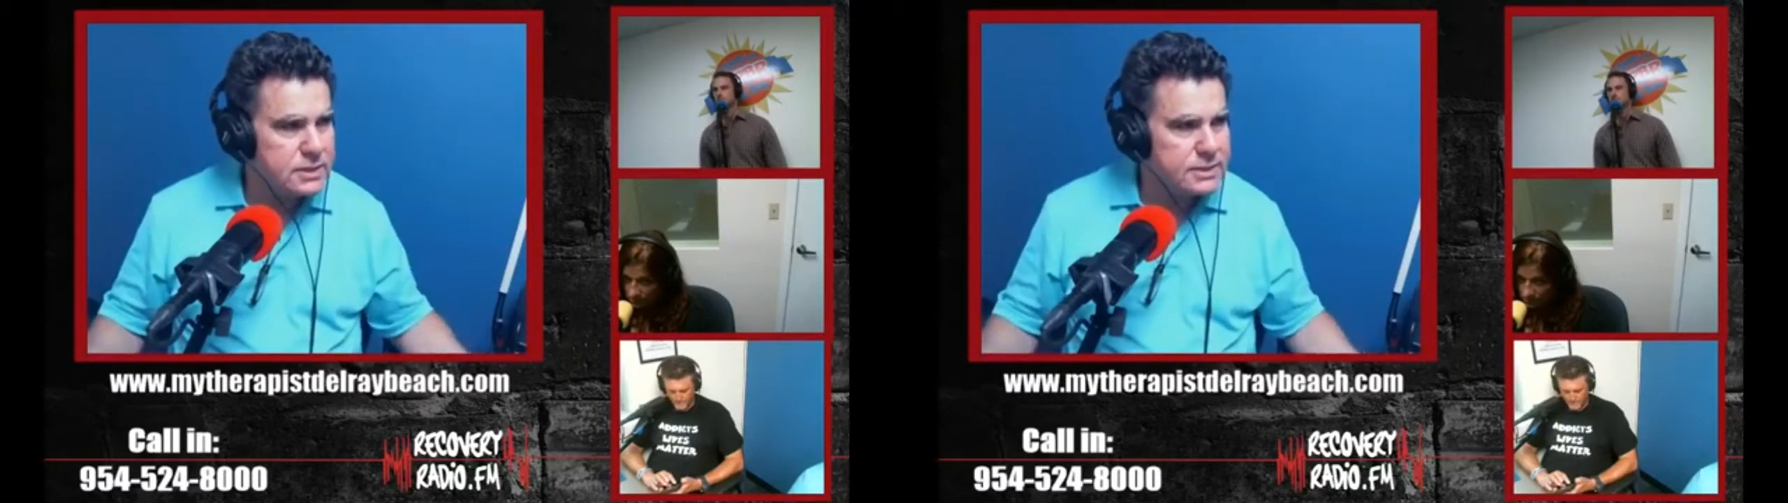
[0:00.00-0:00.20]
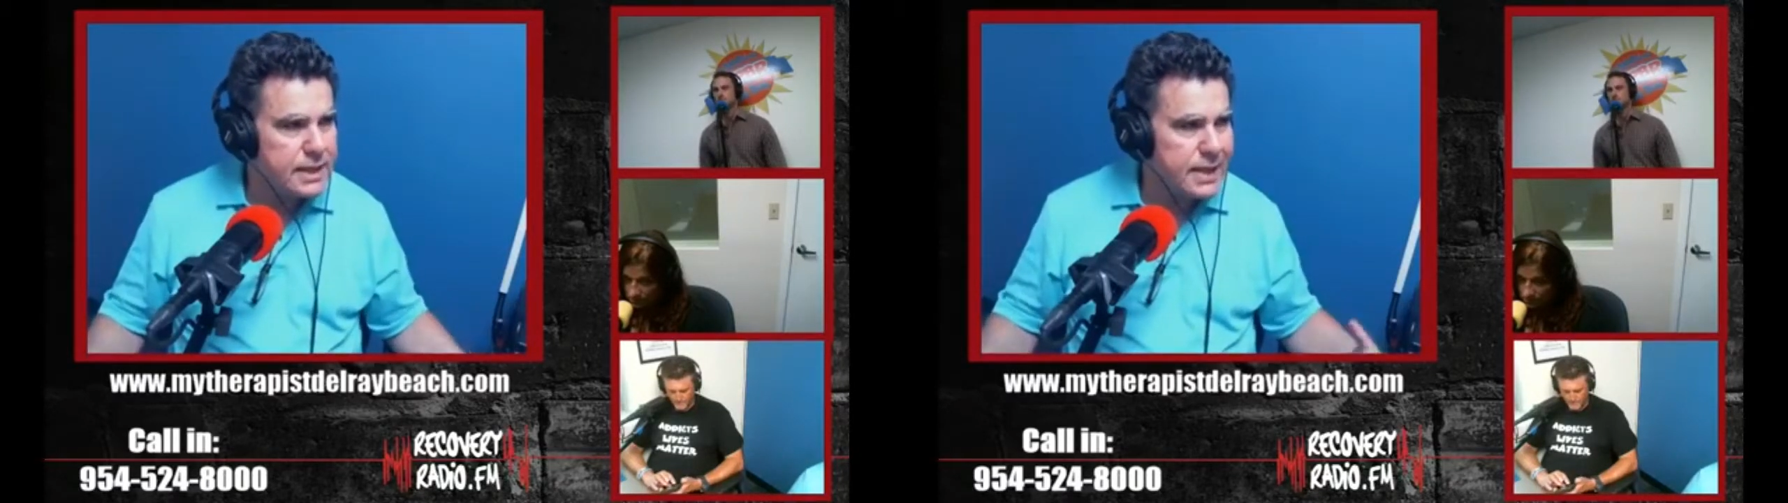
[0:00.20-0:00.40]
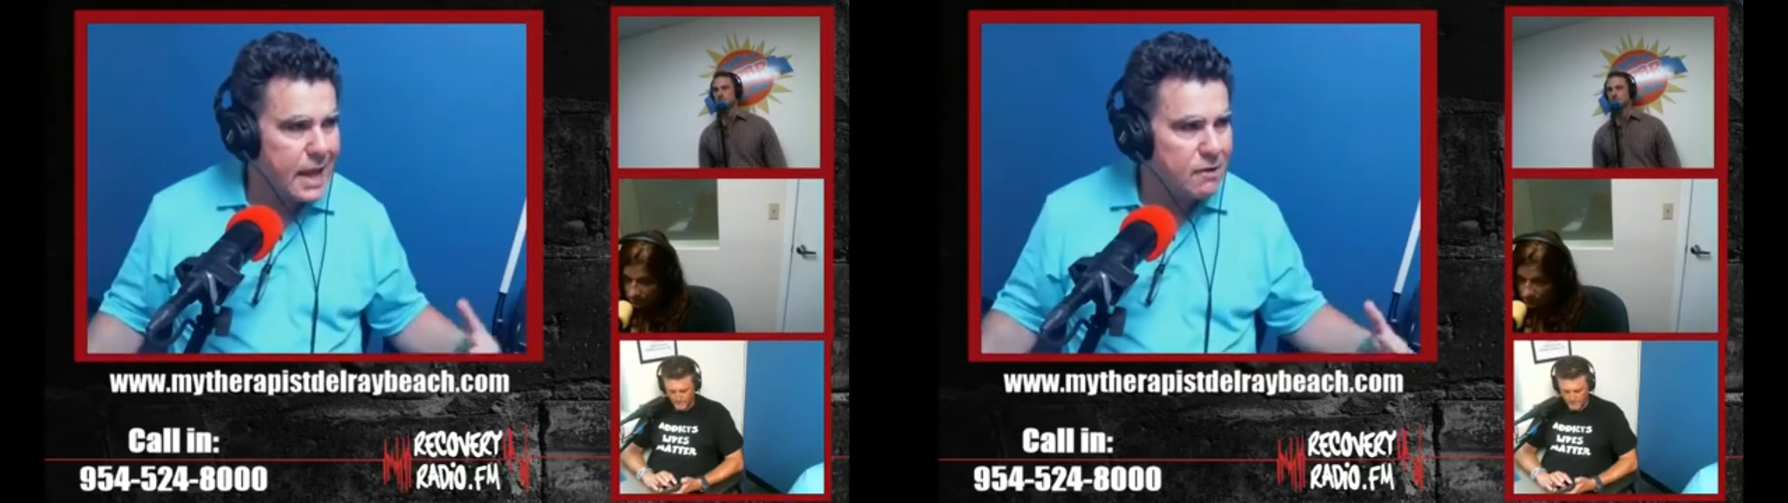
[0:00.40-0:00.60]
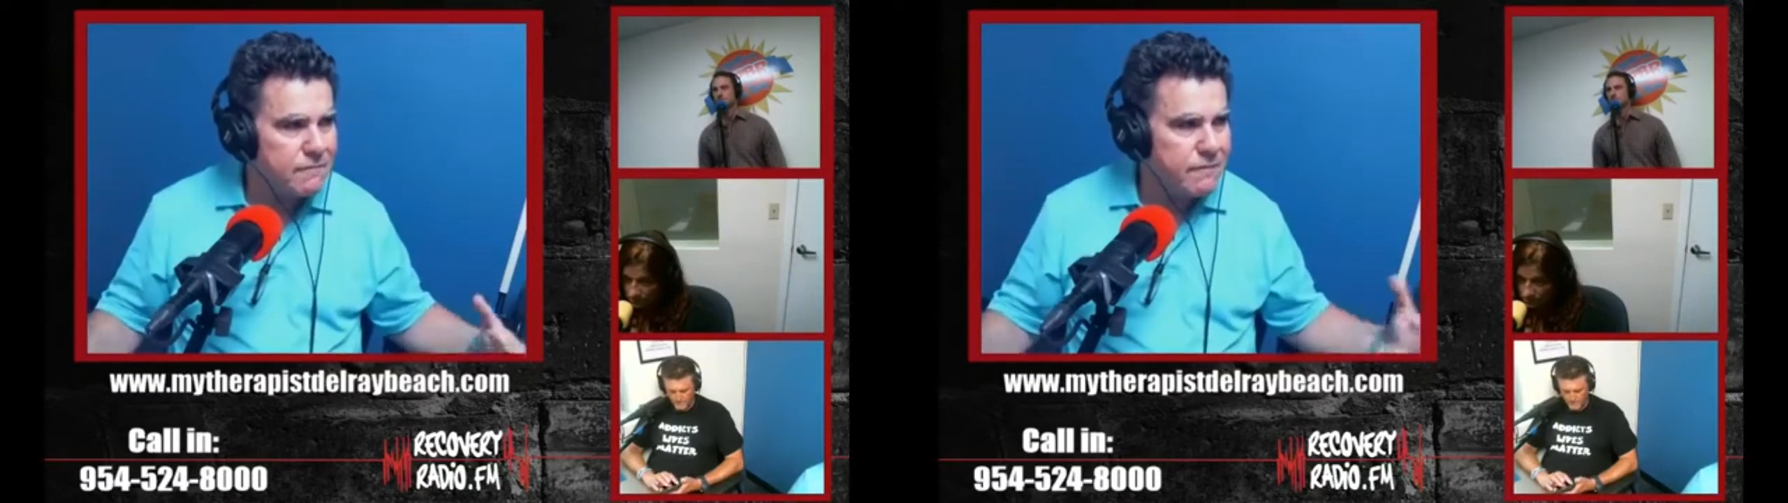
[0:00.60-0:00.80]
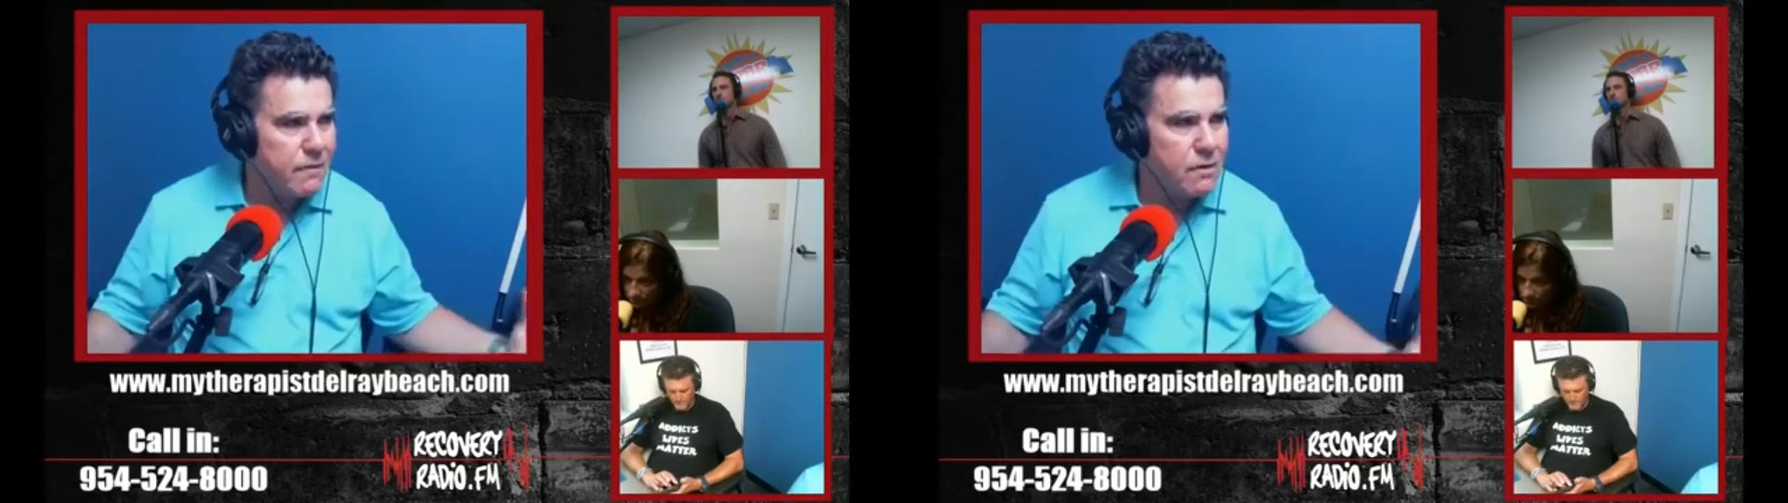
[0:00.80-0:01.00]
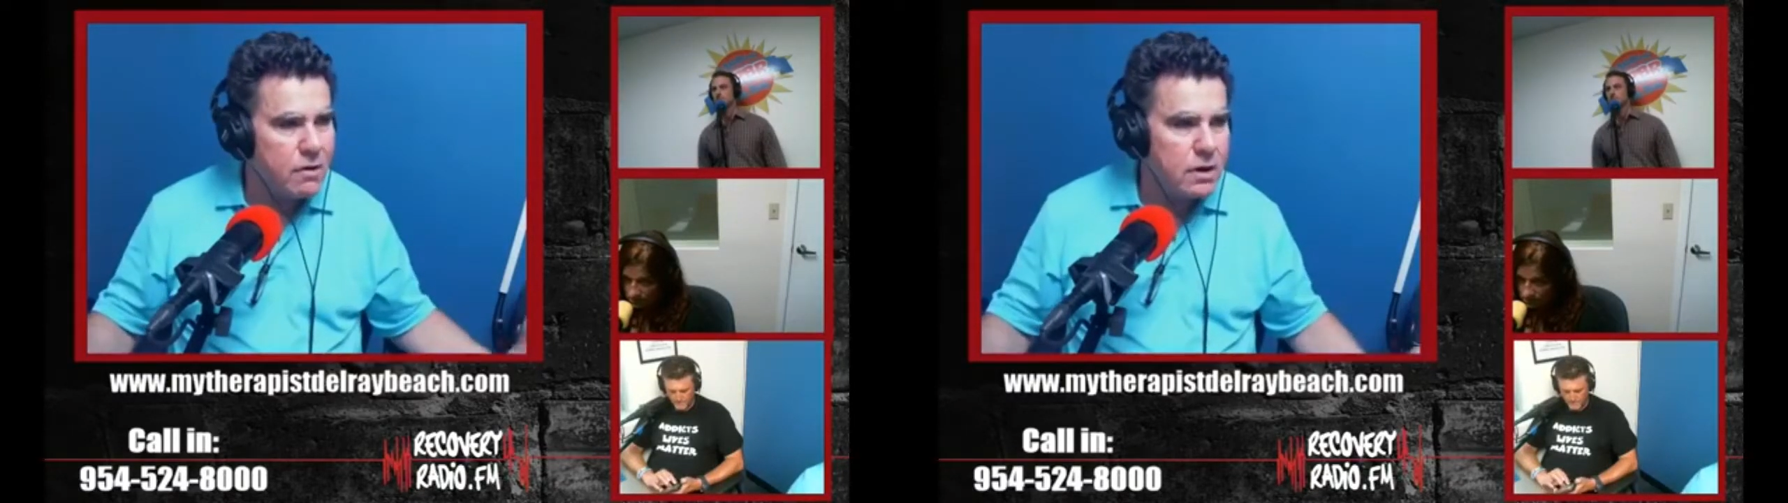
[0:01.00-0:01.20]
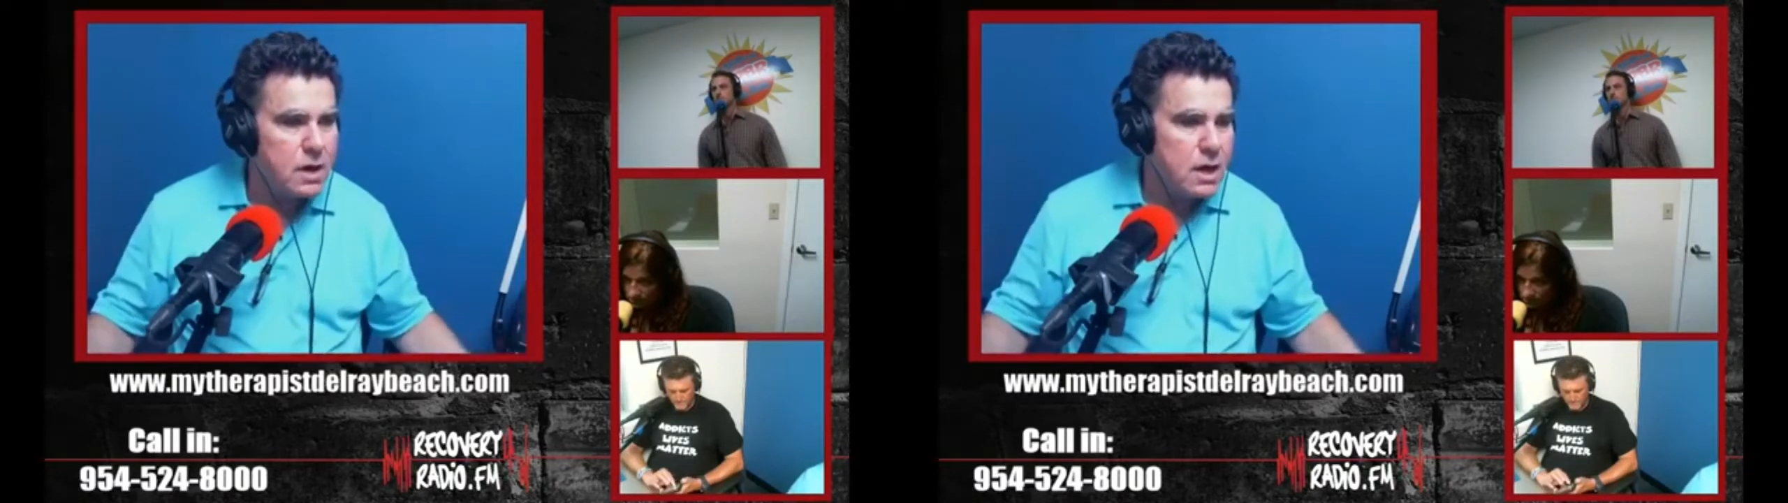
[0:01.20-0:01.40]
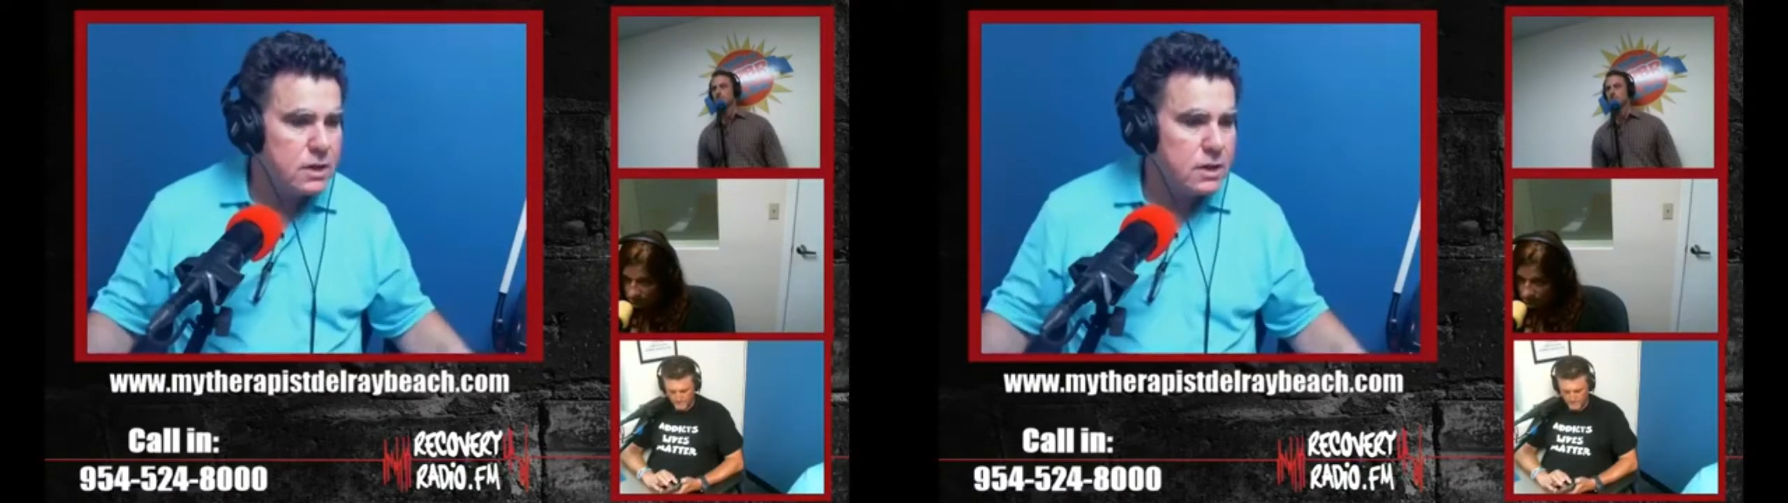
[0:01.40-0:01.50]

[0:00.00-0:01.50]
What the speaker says: It's like, how far